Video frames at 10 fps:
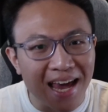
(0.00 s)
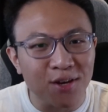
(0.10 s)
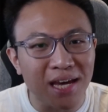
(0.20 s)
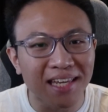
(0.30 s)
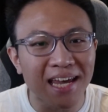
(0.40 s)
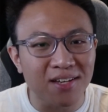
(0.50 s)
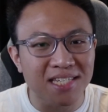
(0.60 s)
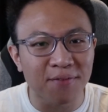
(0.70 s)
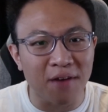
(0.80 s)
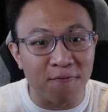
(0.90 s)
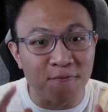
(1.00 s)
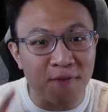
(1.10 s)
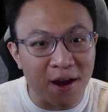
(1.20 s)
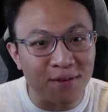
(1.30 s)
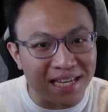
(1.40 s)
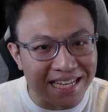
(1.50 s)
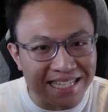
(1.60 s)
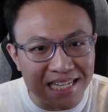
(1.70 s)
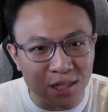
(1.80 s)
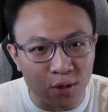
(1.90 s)
you can get yourself a very
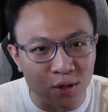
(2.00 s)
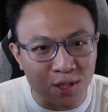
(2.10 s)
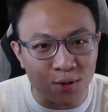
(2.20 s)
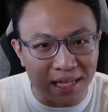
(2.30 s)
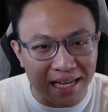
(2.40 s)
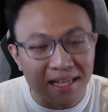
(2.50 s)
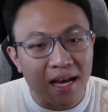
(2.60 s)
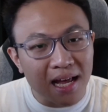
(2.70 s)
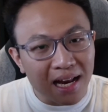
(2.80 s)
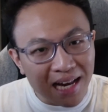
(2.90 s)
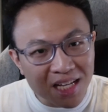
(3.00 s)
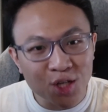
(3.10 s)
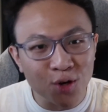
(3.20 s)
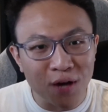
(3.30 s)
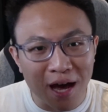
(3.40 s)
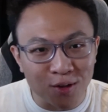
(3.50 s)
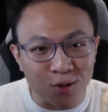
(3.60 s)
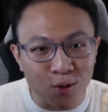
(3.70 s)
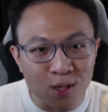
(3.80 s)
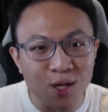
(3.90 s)
easy to use unit. Let's show you how to
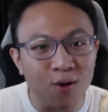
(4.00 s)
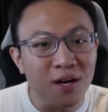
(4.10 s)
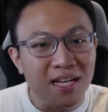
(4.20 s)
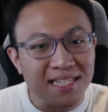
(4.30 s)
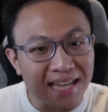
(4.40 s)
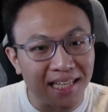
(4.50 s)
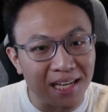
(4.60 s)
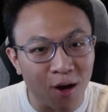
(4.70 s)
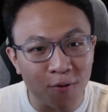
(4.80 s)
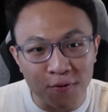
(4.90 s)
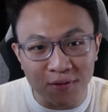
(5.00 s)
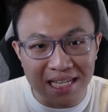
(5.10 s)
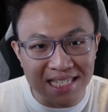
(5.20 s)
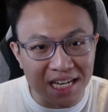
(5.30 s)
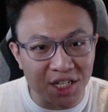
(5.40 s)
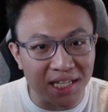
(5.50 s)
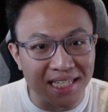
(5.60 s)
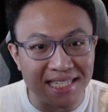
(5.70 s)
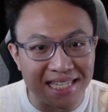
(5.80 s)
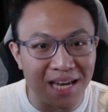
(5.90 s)
do so, starting off with this stage that
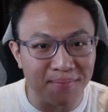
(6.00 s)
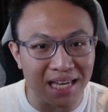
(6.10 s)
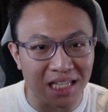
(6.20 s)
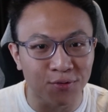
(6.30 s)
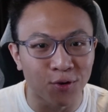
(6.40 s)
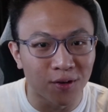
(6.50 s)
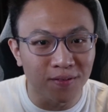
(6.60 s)
is DMEX4.